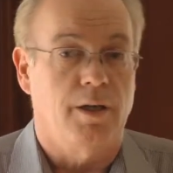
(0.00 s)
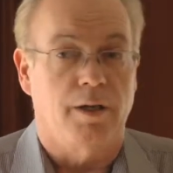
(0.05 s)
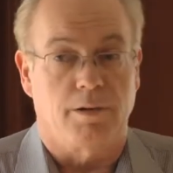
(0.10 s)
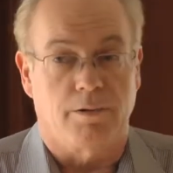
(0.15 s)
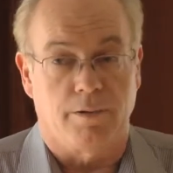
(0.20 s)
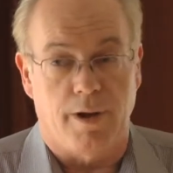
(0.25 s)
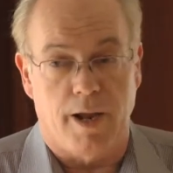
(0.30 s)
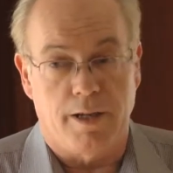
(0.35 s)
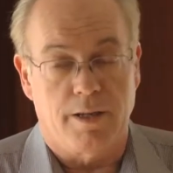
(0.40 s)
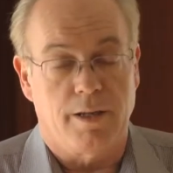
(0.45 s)

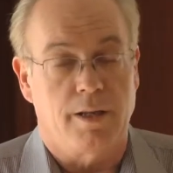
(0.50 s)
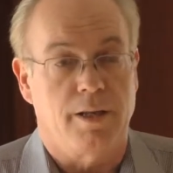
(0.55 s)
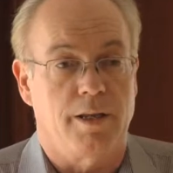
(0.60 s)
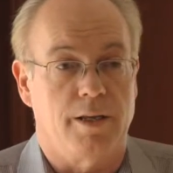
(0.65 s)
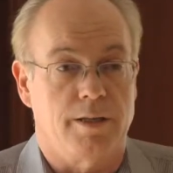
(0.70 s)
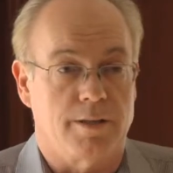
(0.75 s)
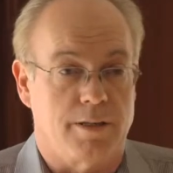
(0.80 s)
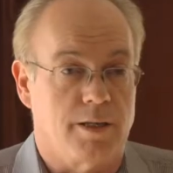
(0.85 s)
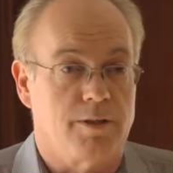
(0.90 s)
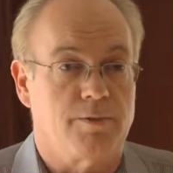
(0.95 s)
Granted,
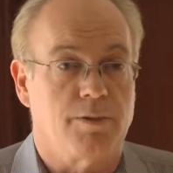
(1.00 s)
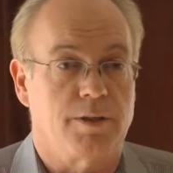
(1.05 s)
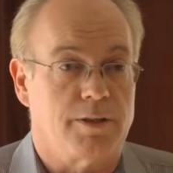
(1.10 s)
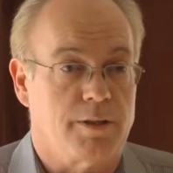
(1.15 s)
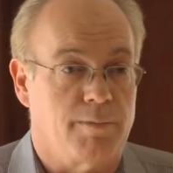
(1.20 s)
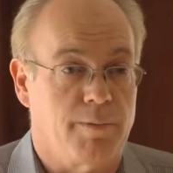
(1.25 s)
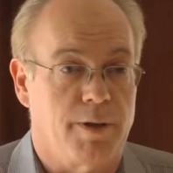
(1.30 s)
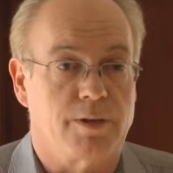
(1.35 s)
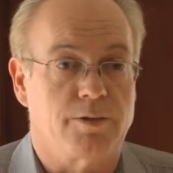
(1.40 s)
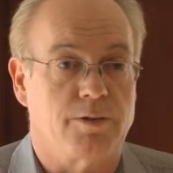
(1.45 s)
he's interested
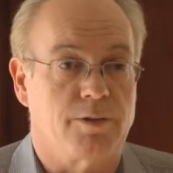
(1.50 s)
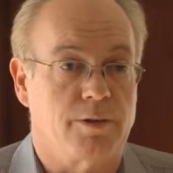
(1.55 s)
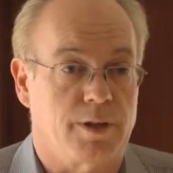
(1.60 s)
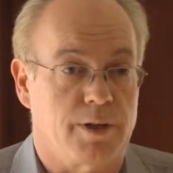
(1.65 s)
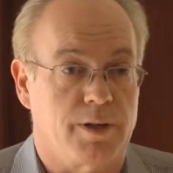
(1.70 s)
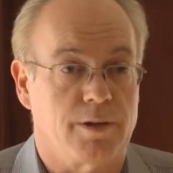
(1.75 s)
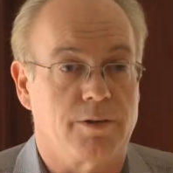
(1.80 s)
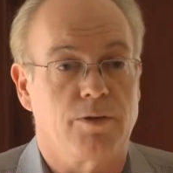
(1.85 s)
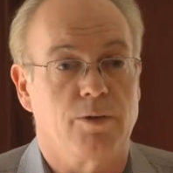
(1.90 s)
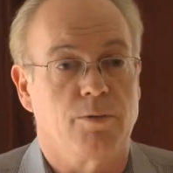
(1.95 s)
to make sure
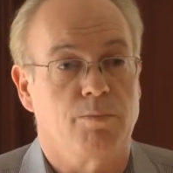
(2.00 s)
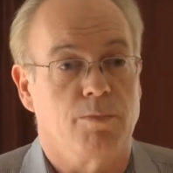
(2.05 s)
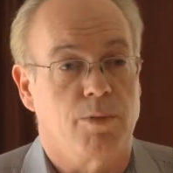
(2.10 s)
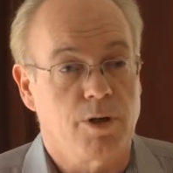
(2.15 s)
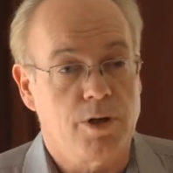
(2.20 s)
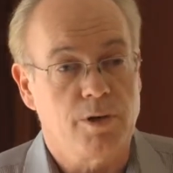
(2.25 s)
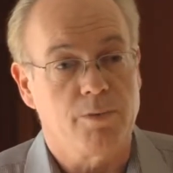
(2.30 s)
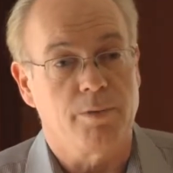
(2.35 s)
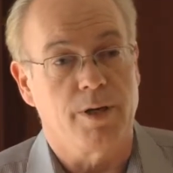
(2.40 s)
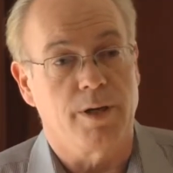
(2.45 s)
that there's no
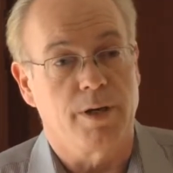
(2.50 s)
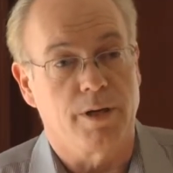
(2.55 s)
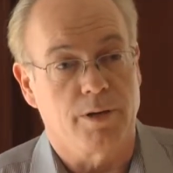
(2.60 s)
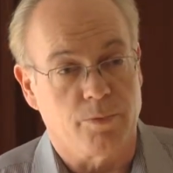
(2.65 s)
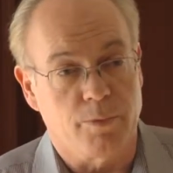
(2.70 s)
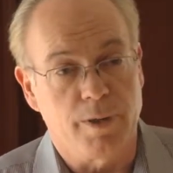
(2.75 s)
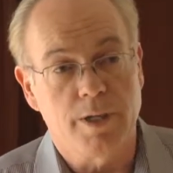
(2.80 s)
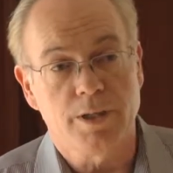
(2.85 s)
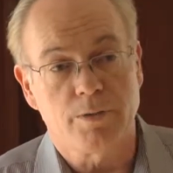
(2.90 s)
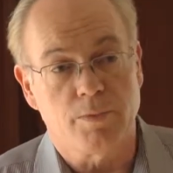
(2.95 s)
mercury in his
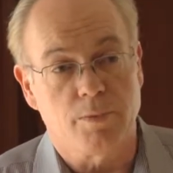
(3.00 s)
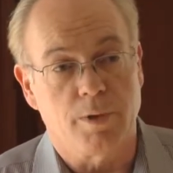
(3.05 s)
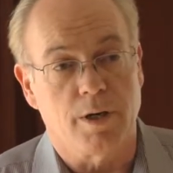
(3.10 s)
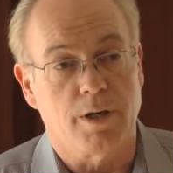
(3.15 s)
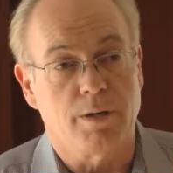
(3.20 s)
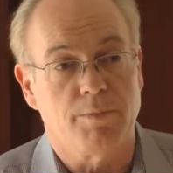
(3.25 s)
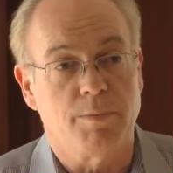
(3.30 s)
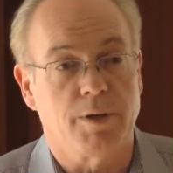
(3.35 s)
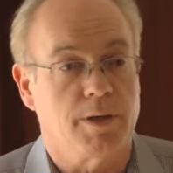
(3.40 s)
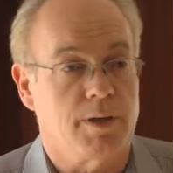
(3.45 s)

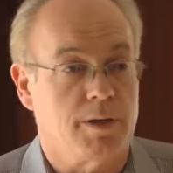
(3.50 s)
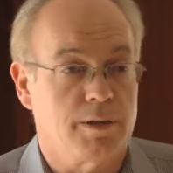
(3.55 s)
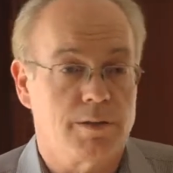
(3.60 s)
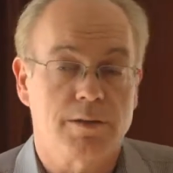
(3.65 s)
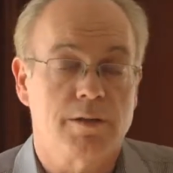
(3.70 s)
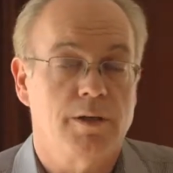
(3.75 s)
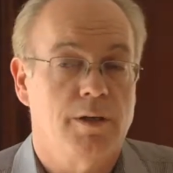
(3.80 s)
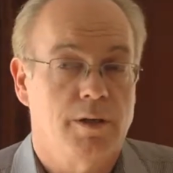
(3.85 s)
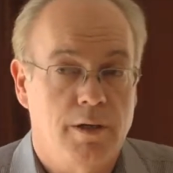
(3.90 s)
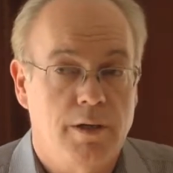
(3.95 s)
wastewater,
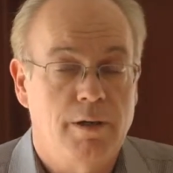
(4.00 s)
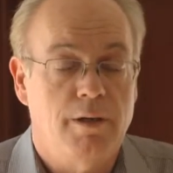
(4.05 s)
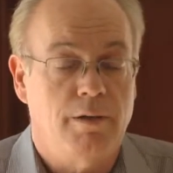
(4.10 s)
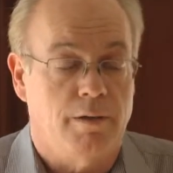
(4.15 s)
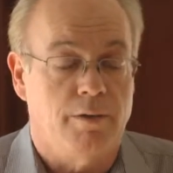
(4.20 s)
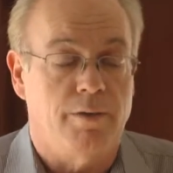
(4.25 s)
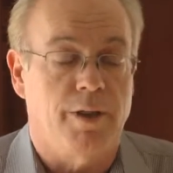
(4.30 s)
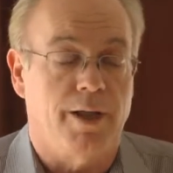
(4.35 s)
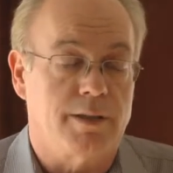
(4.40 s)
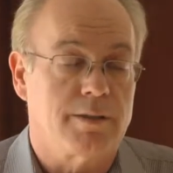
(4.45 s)
because
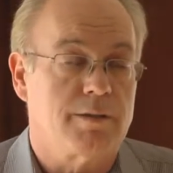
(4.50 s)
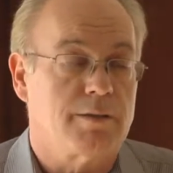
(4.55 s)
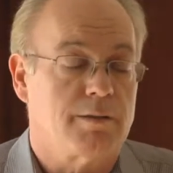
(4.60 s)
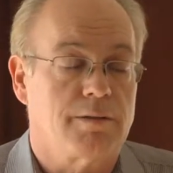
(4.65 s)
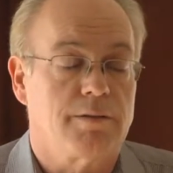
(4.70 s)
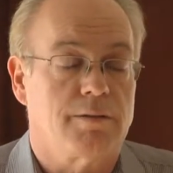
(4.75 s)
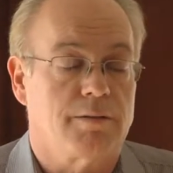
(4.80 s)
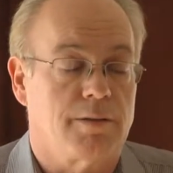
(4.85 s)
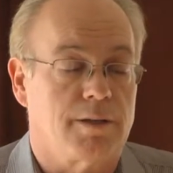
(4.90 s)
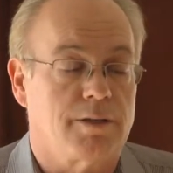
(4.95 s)

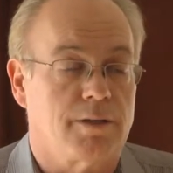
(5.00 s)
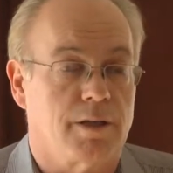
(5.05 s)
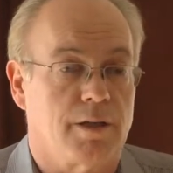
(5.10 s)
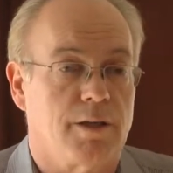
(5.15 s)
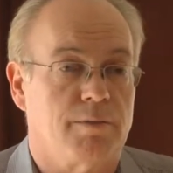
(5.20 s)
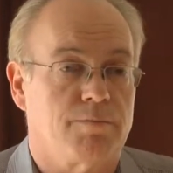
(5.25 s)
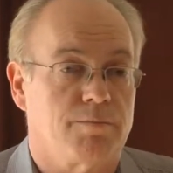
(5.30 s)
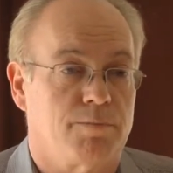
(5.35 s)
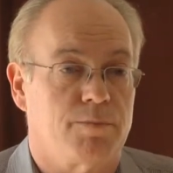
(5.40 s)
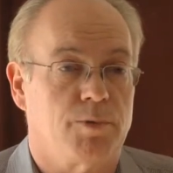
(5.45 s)
that's
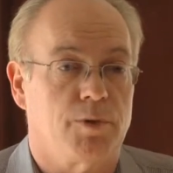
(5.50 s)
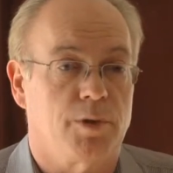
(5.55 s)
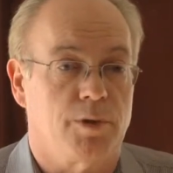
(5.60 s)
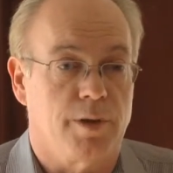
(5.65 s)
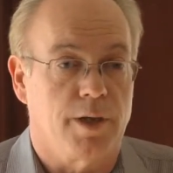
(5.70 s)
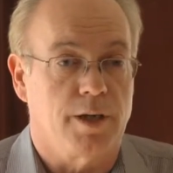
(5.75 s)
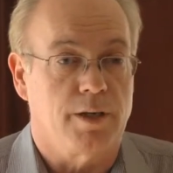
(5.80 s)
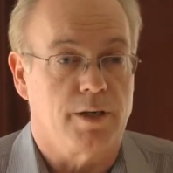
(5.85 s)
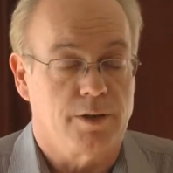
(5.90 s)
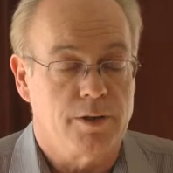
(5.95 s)
a good
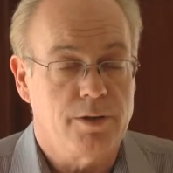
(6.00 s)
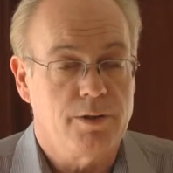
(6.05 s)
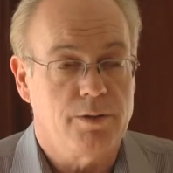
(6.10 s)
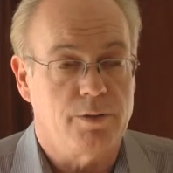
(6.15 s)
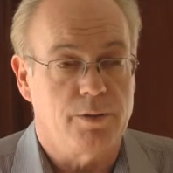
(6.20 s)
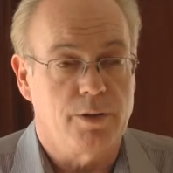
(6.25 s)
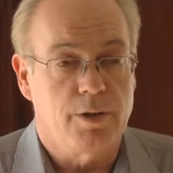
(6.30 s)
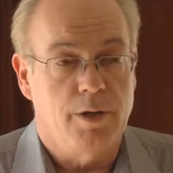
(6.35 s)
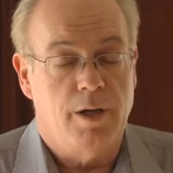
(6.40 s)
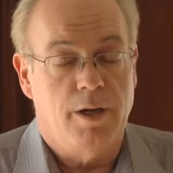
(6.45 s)
thing to
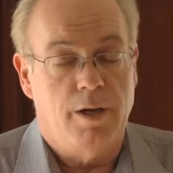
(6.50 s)
do.